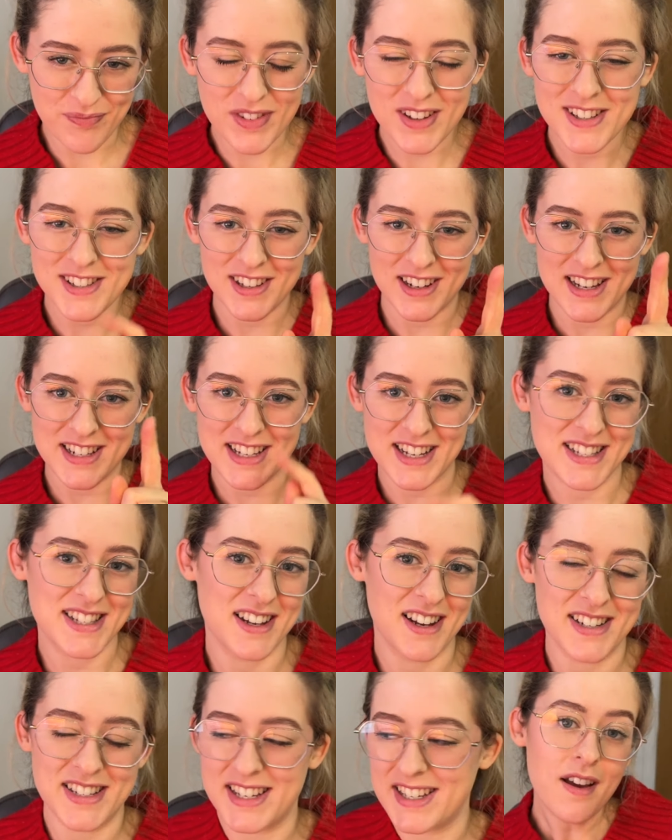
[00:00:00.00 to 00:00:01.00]
So let's get
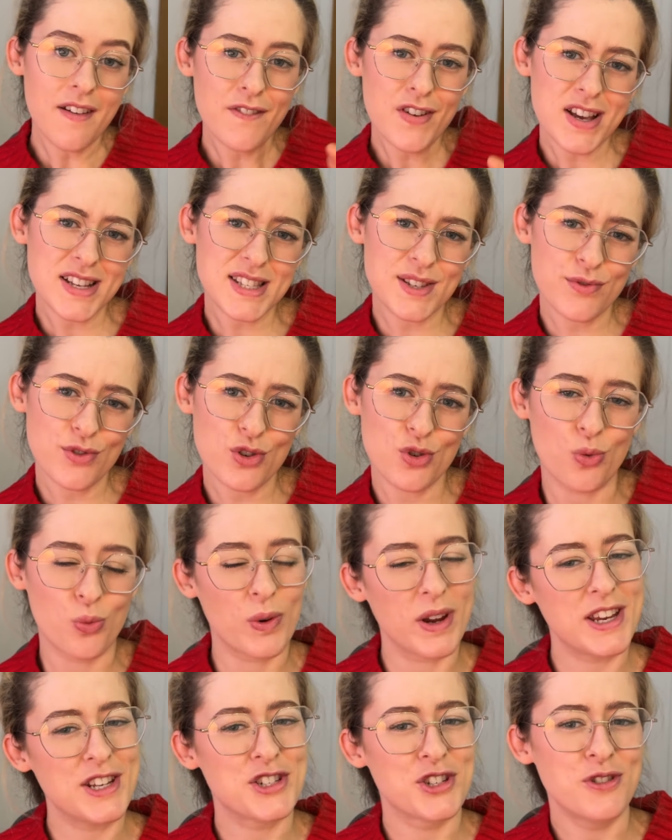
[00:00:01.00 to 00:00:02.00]
started. First of all,
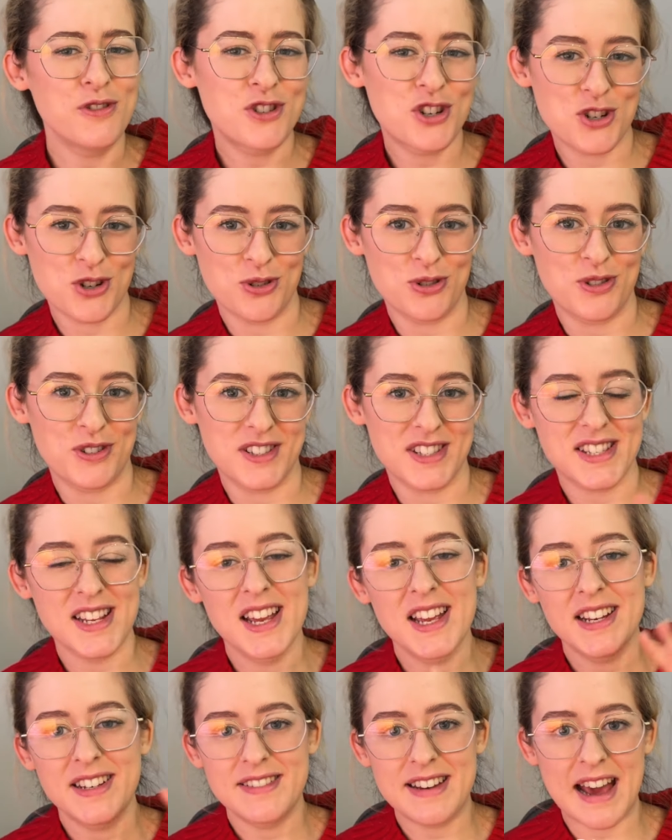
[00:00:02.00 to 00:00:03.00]
we do chores.
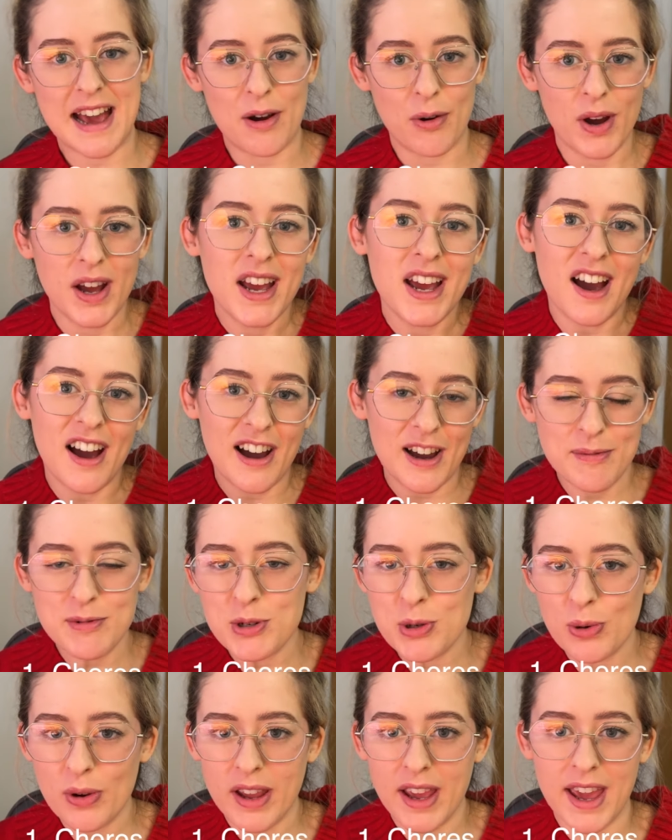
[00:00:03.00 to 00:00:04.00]
Now, I'm
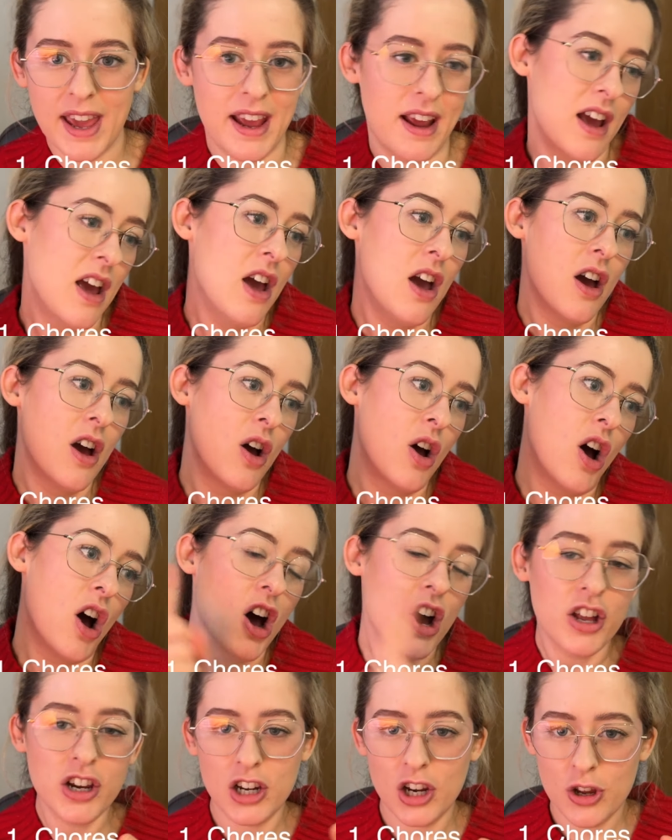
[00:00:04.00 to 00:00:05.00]
talking
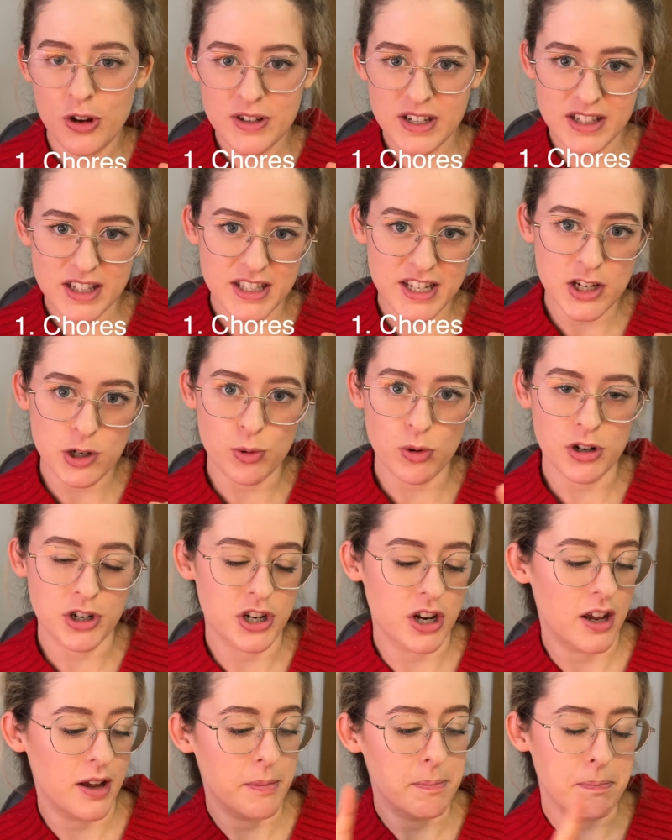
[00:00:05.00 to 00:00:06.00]
unloading the
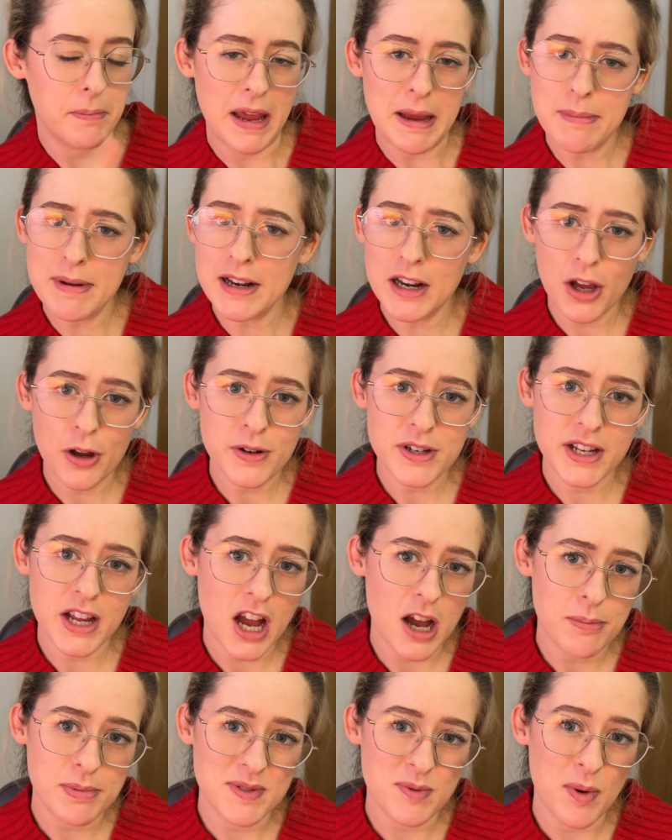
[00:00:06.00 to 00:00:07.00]
dishwasher, maybe loading it
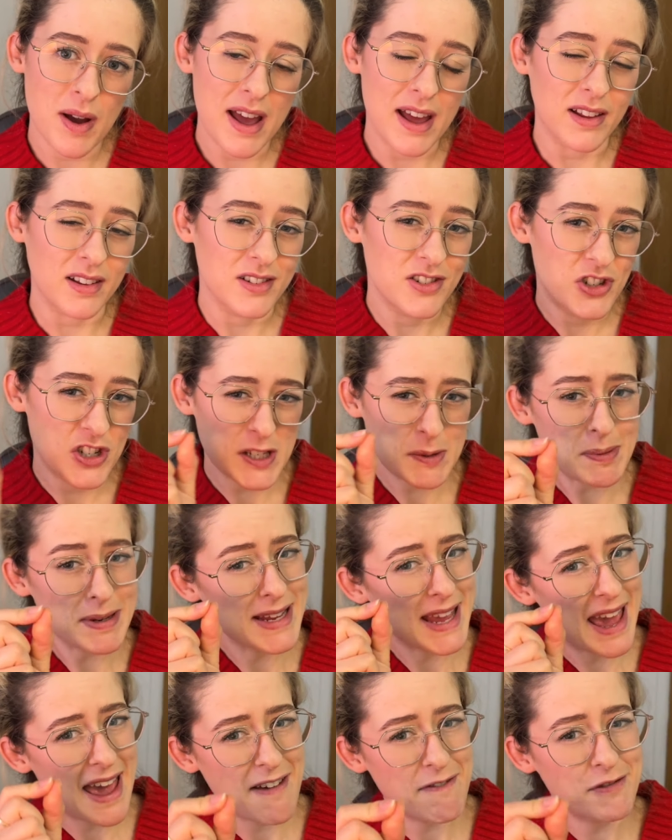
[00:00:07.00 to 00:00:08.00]
up as well. Just be
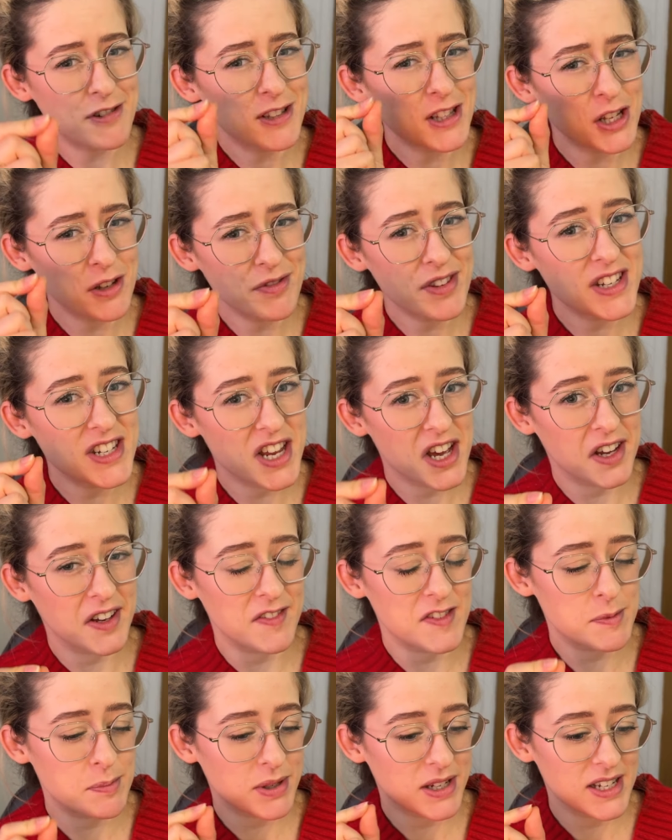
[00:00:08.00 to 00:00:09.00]
careful of the
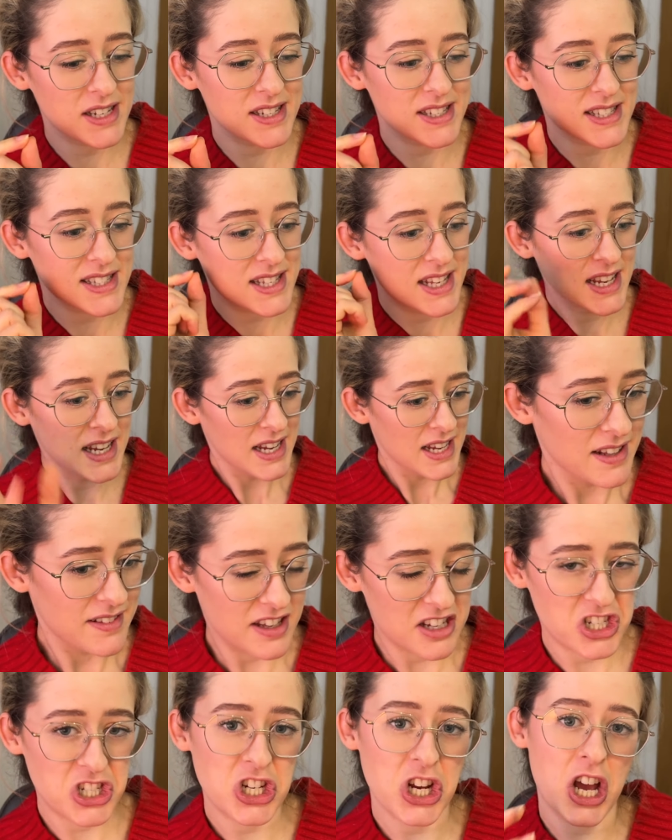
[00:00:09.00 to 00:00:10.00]
knives because they're
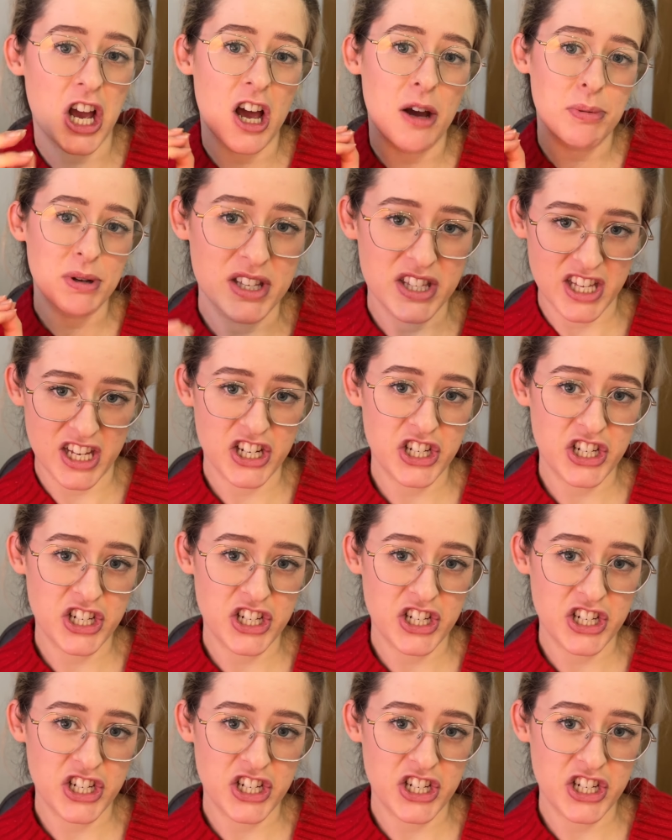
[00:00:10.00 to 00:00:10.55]
sharp, they're